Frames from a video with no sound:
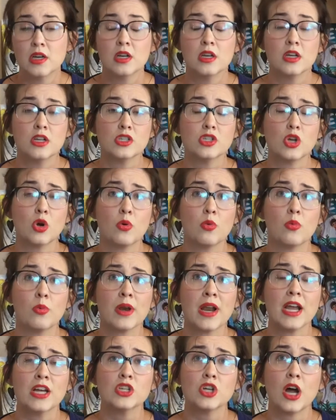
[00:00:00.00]
So when
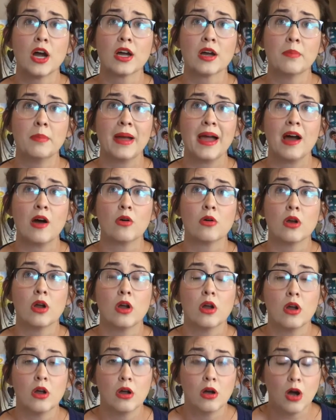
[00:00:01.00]
I talk about
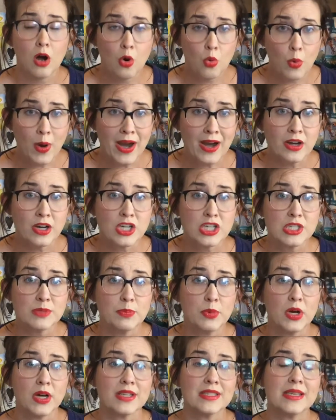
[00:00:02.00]
awareness
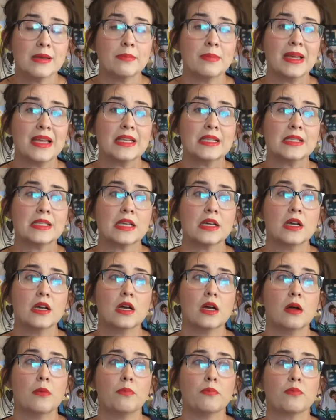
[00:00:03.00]
books, it means
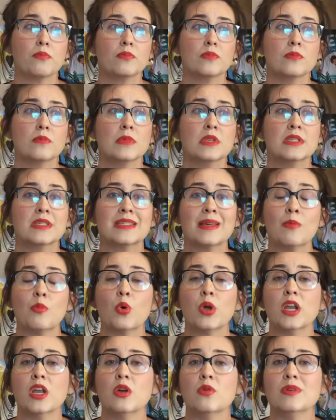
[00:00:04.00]

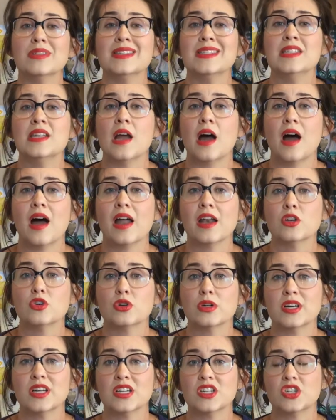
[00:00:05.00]
someone who is not
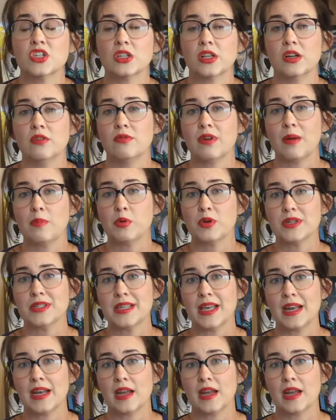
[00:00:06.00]
traditionally represented